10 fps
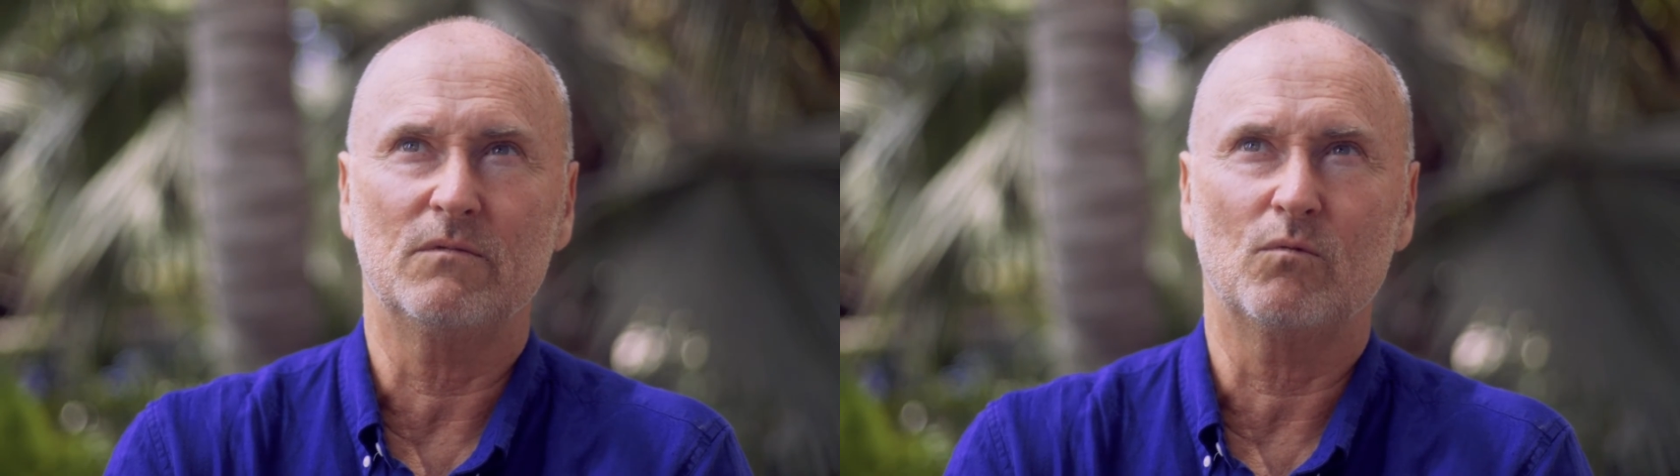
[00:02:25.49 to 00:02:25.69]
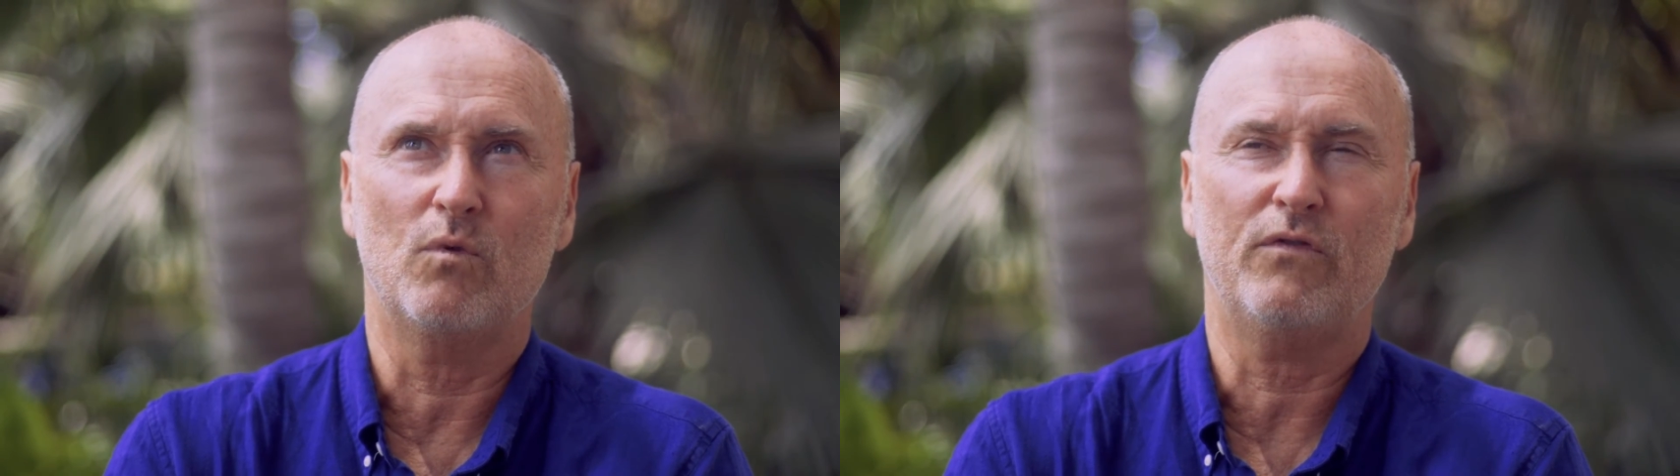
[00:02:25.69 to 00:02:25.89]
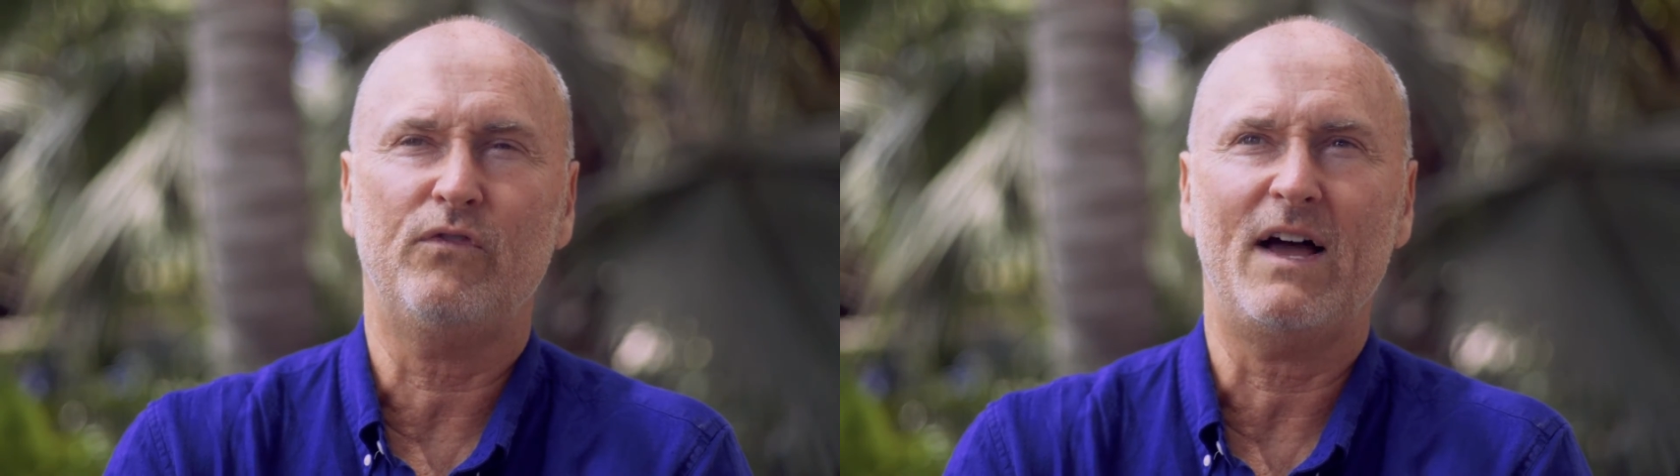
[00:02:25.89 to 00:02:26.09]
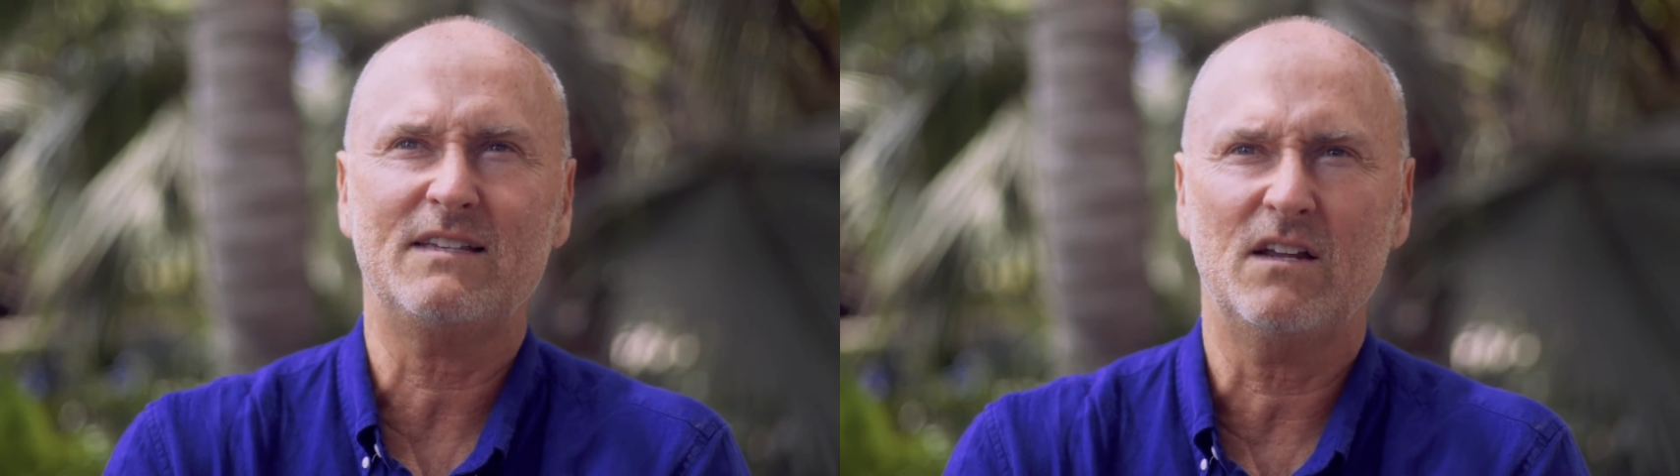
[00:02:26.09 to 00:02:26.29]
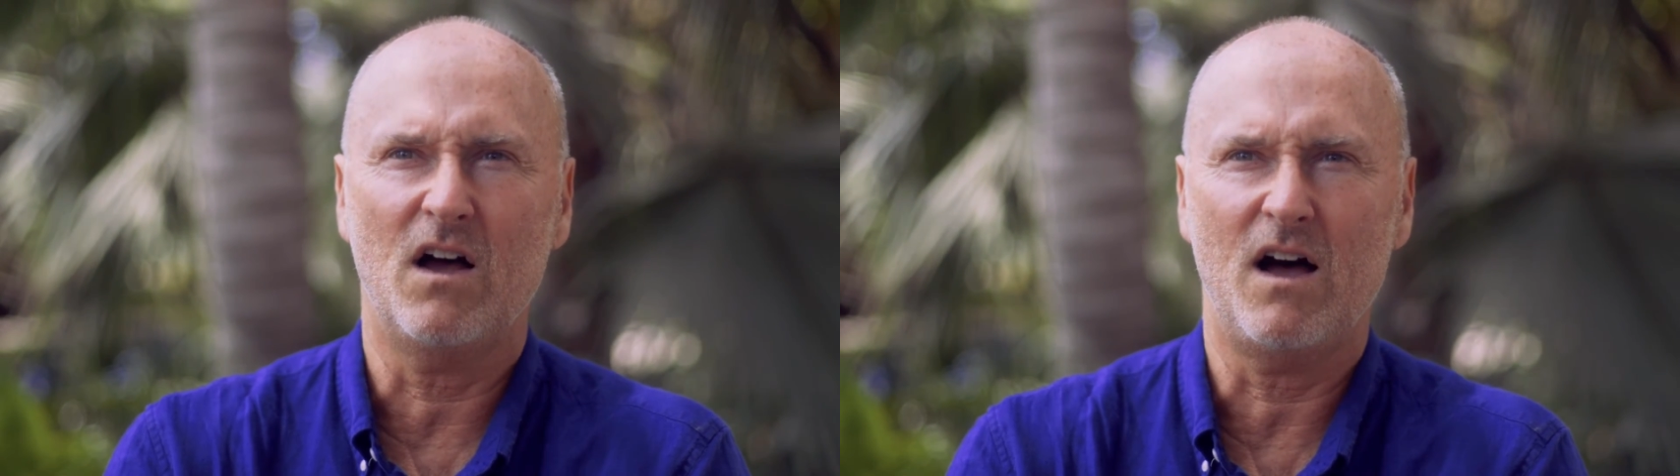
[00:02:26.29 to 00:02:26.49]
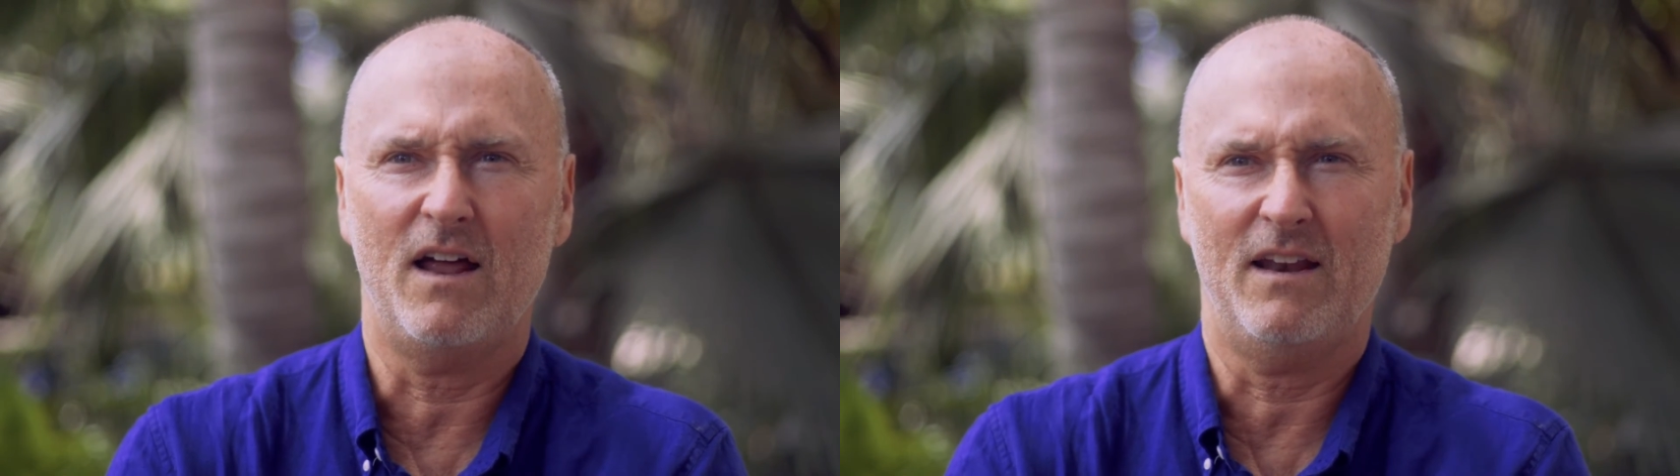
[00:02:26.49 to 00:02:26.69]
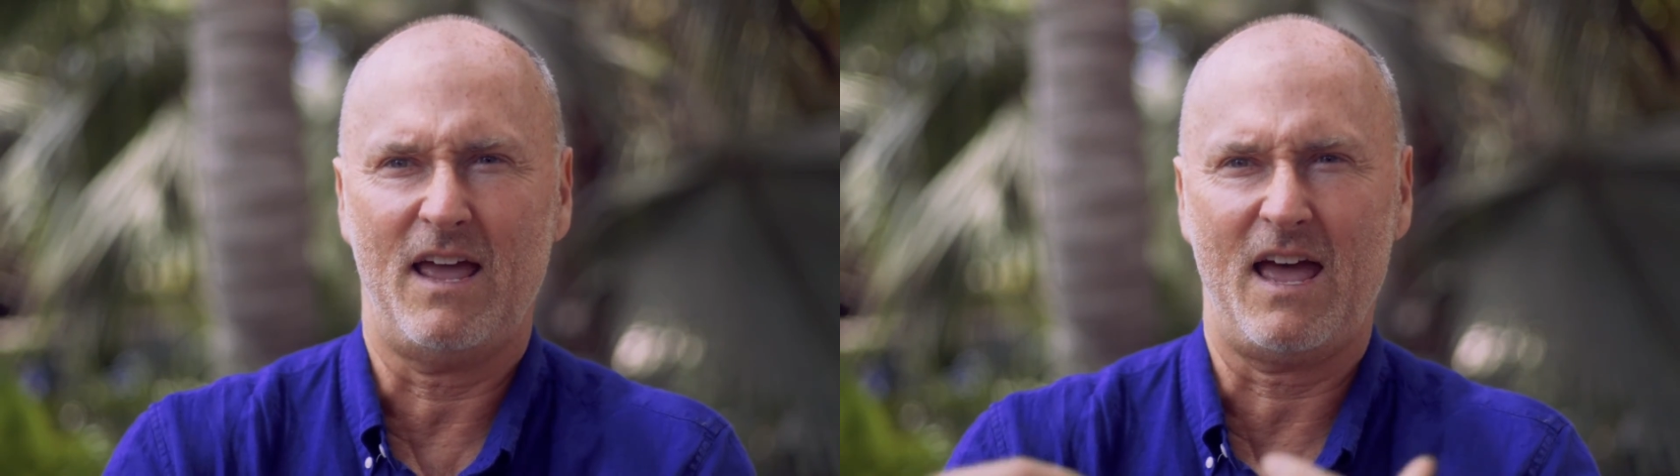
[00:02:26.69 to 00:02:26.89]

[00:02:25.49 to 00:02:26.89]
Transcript: reflecting on